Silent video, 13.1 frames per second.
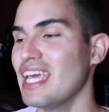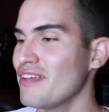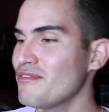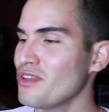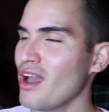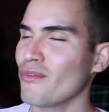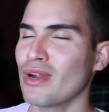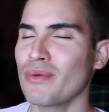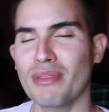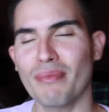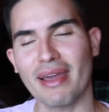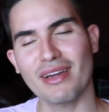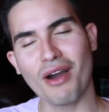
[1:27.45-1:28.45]
if you agree
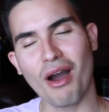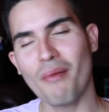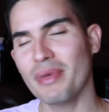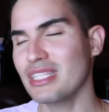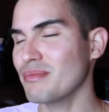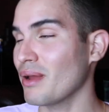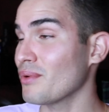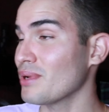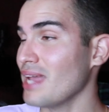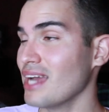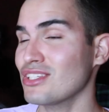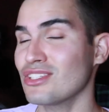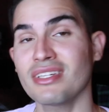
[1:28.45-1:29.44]
with my comments, my
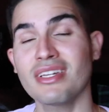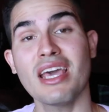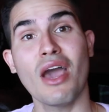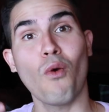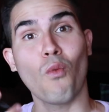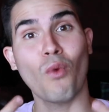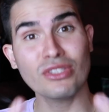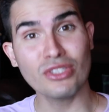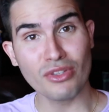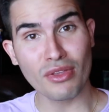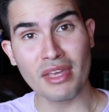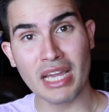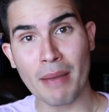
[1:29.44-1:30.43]
reaction. What do
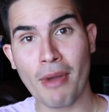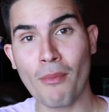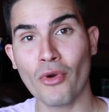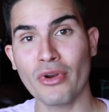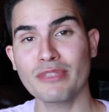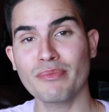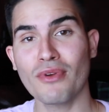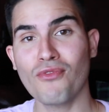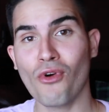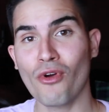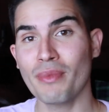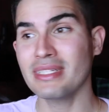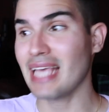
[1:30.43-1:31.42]
you think about Maureen's
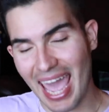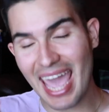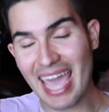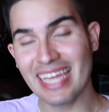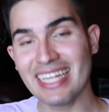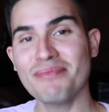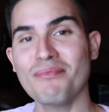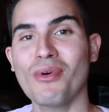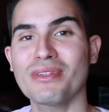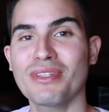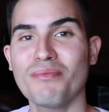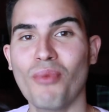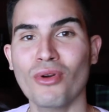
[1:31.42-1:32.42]
performance? And
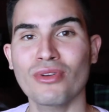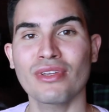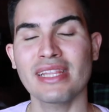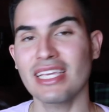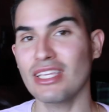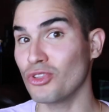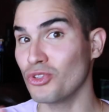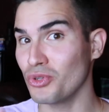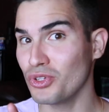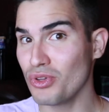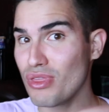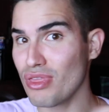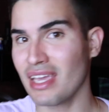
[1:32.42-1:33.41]
most importantly, do
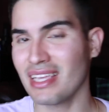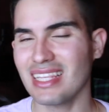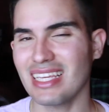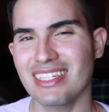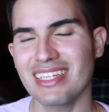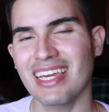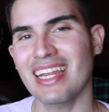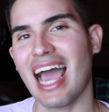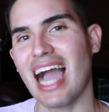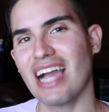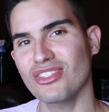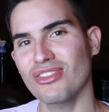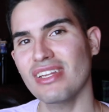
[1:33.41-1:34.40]
you think that she can
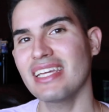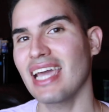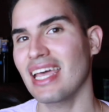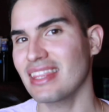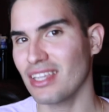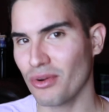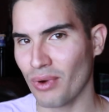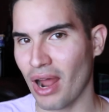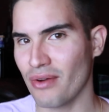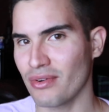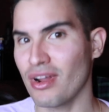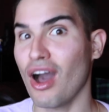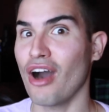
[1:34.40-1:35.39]
actually get the
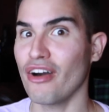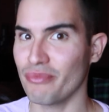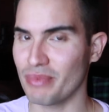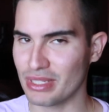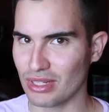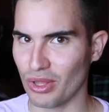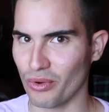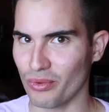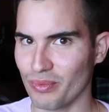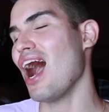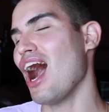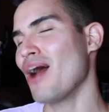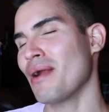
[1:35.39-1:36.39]
crown of Miss Globe?
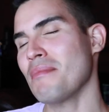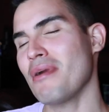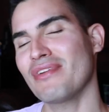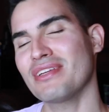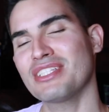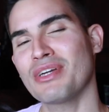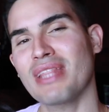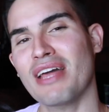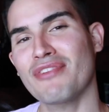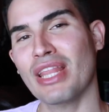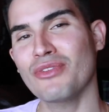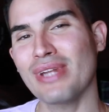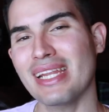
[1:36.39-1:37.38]
All right, my friends, so without
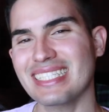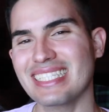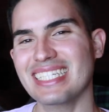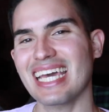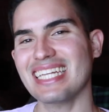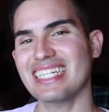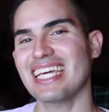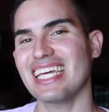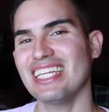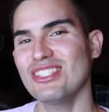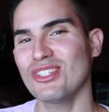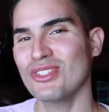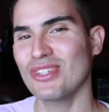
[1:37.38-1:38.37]
further ado, let's get
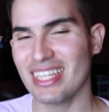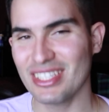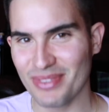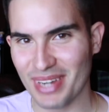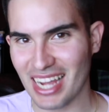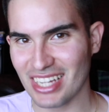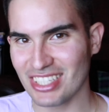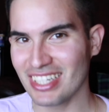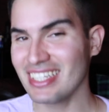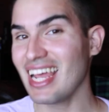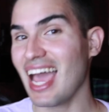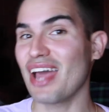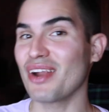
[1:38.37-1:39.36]
into today's
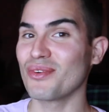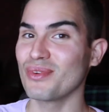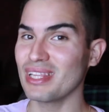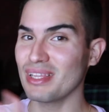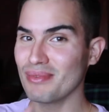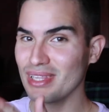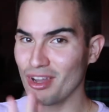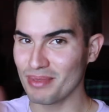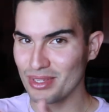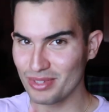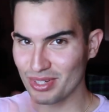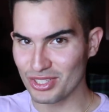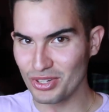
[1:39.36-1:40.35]
reaction. I really, really hope
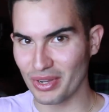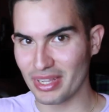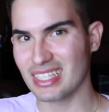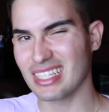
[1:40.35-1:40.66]
that you enjoy it.